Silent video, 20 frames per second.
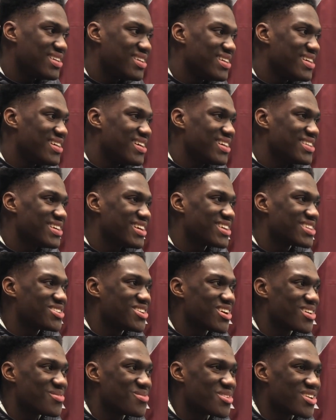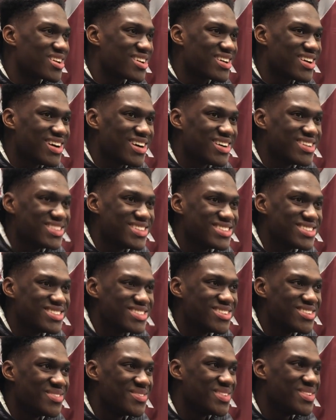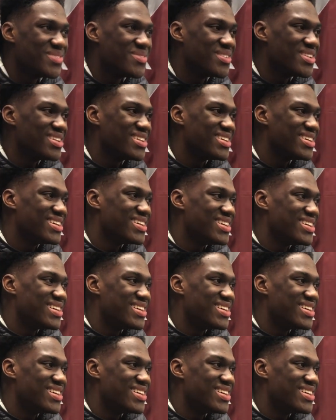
Yeah, I think I talked more in college a little bit, but,